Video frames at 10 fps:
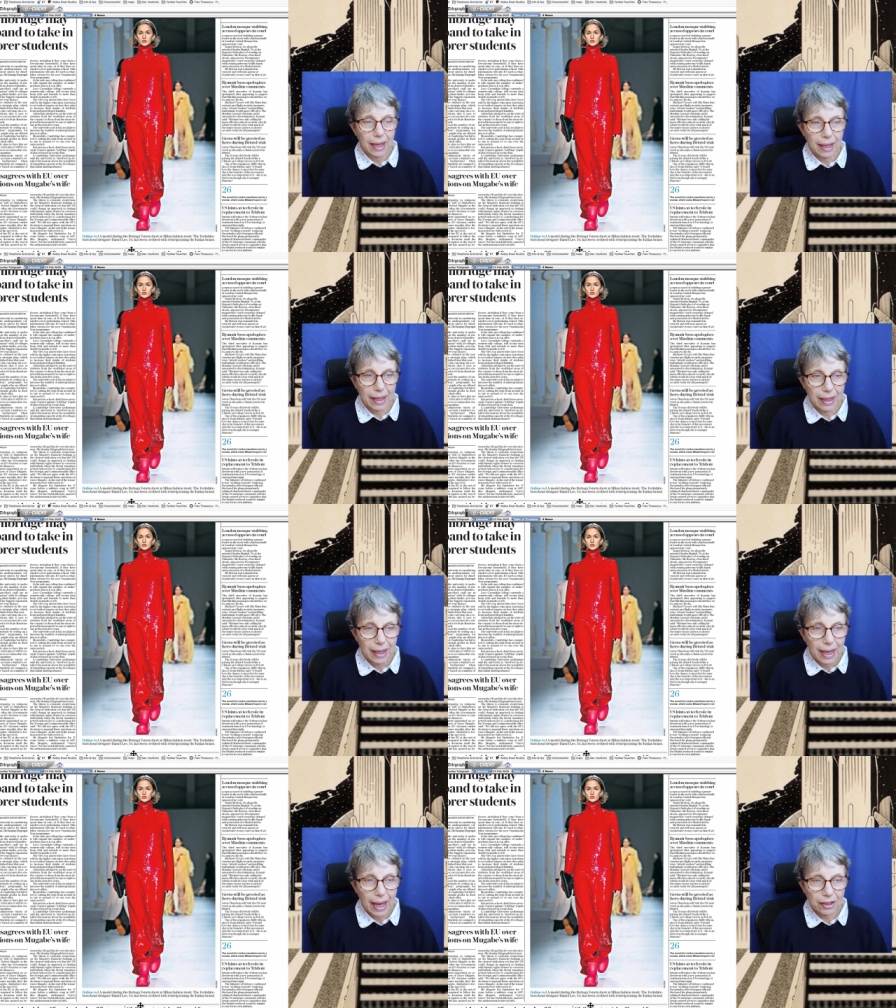uh,
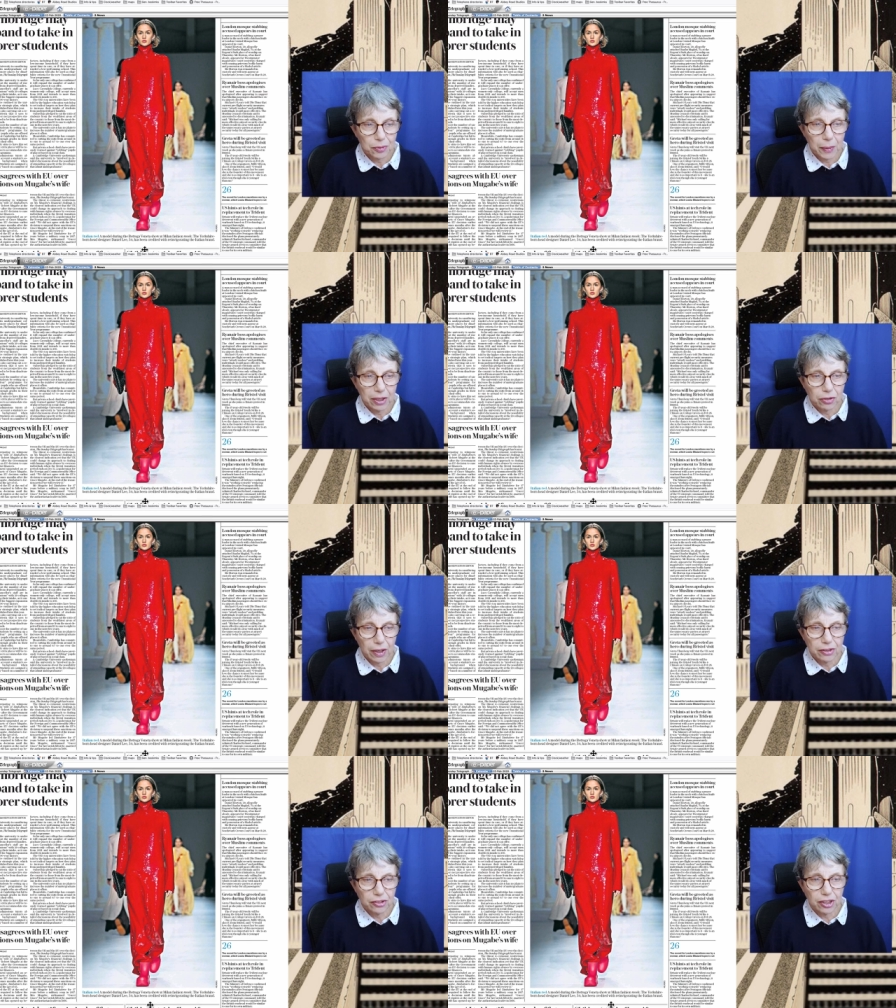has been
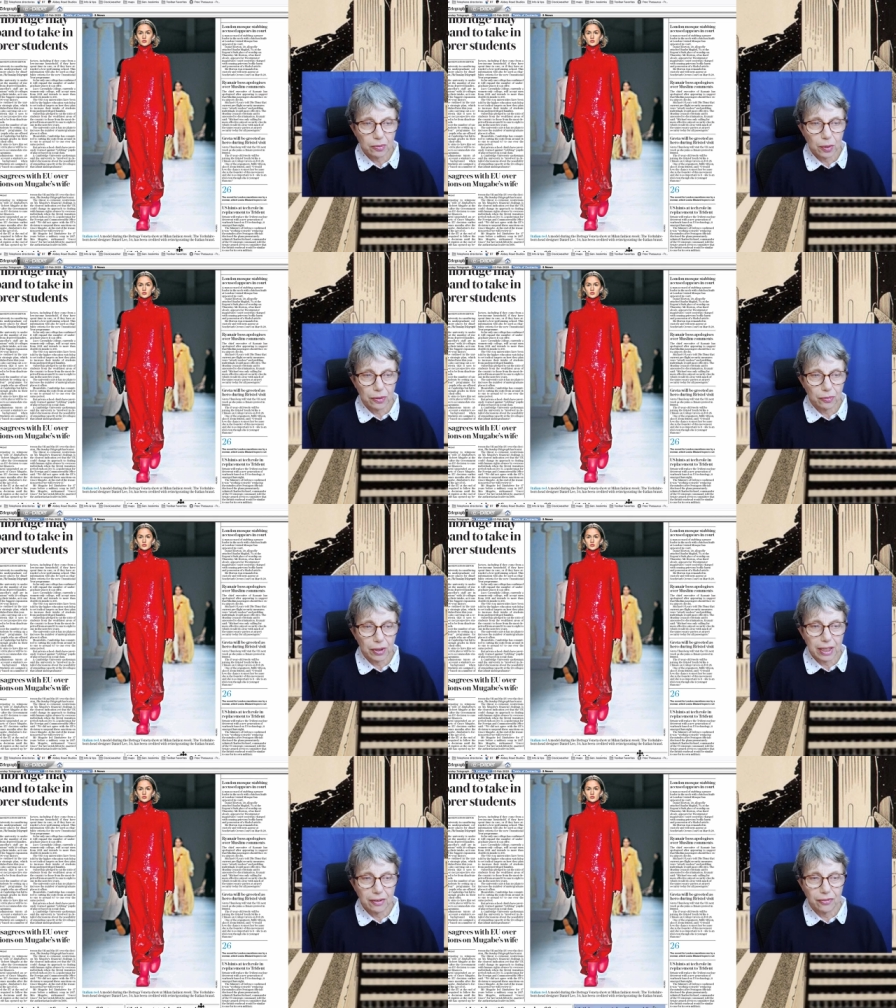credited with
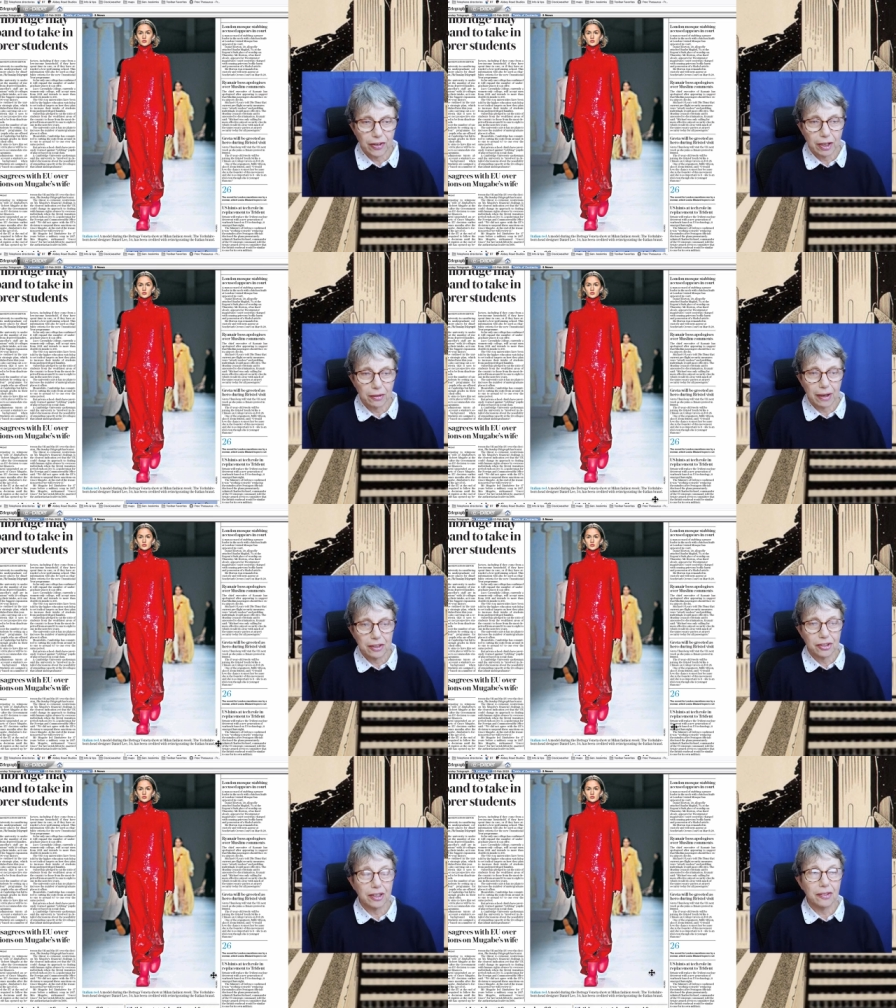
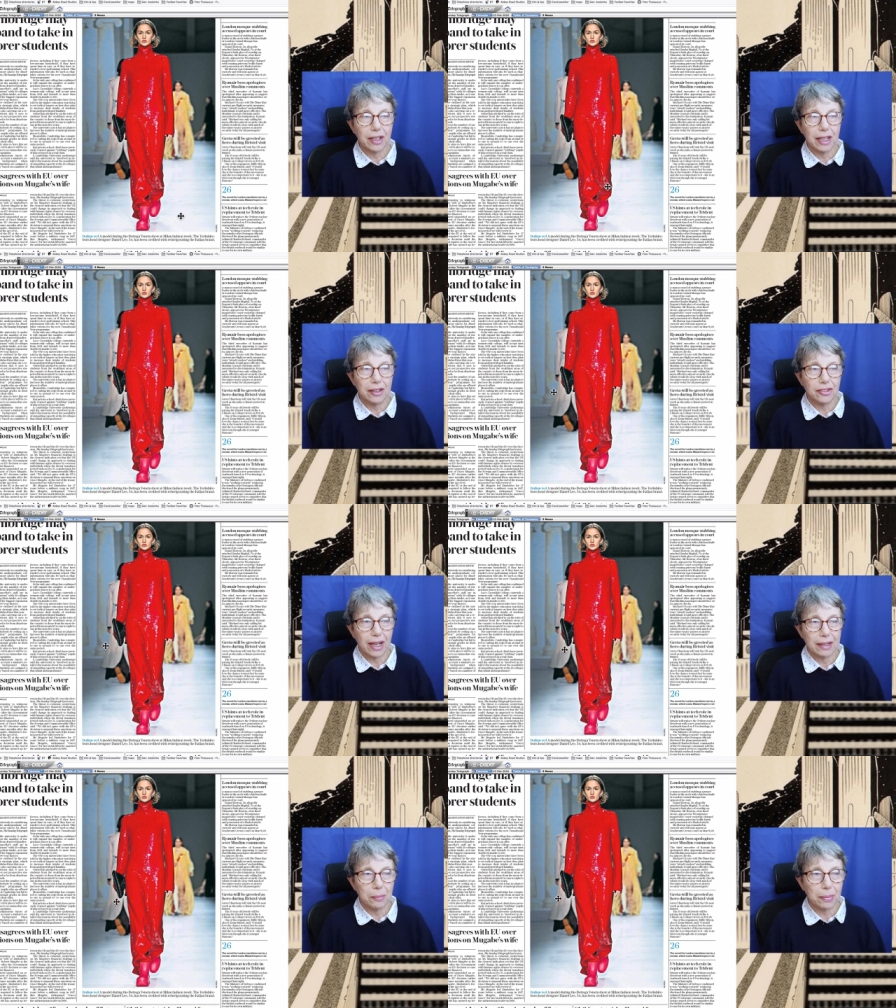reinvigorating the
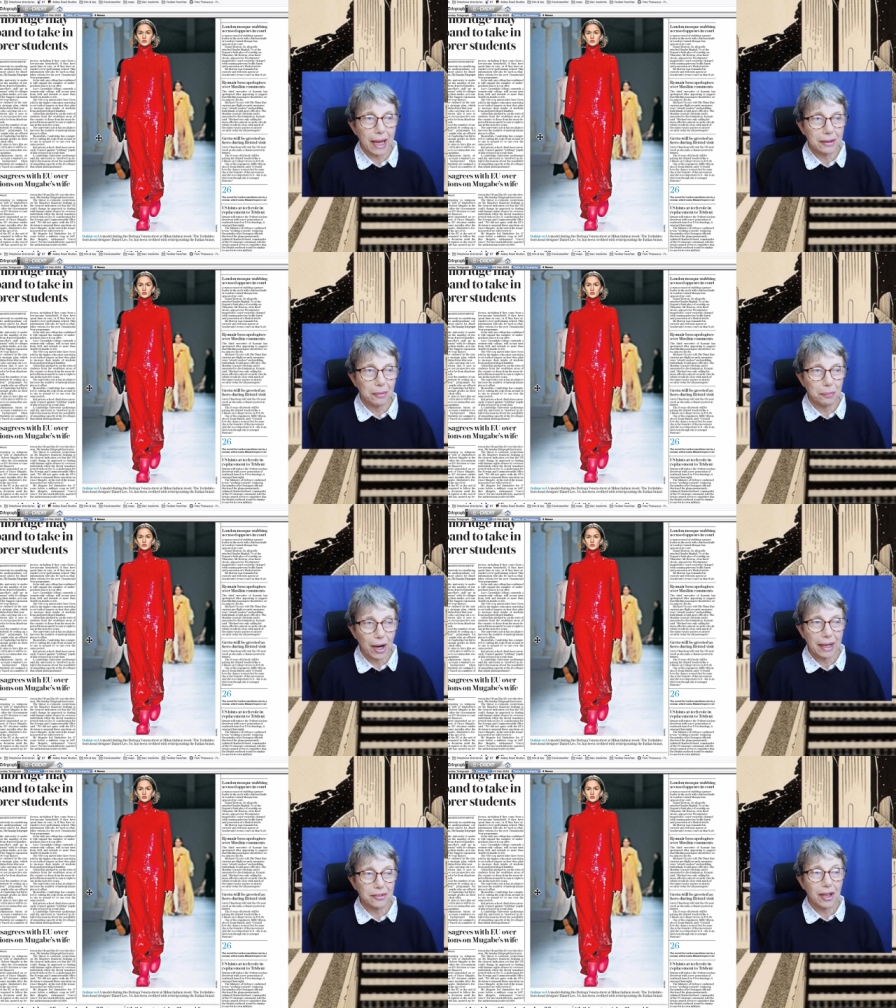Italian
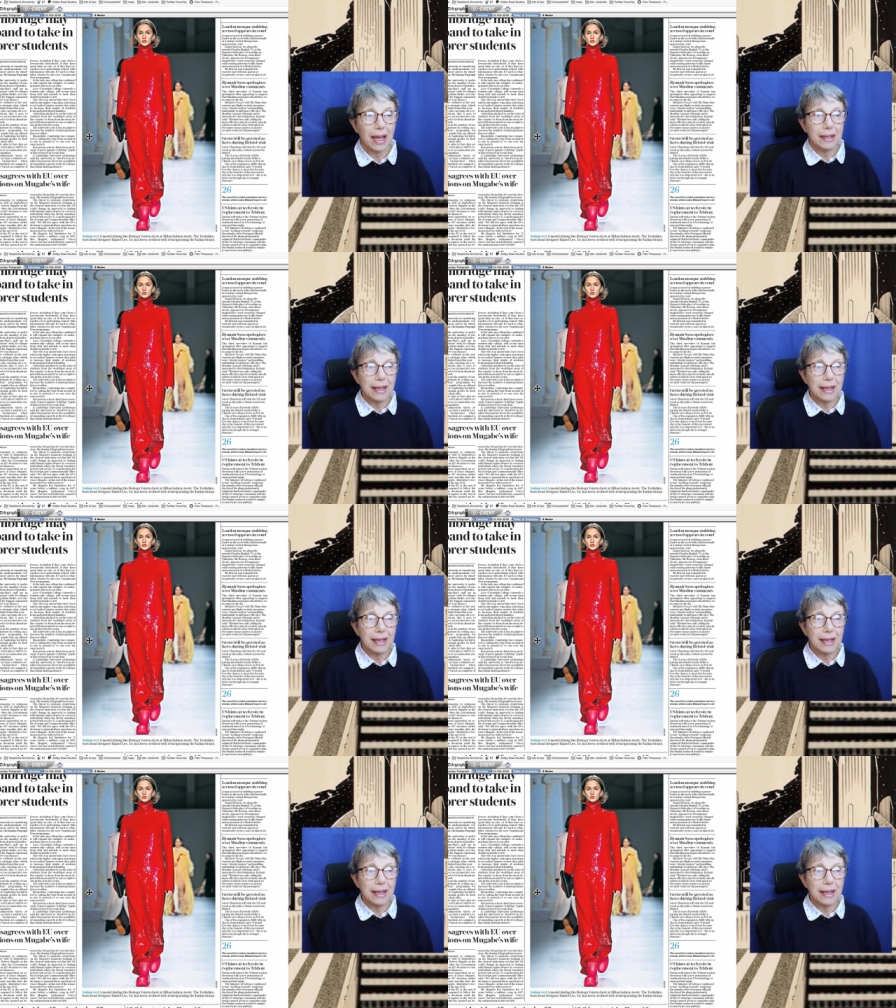brand.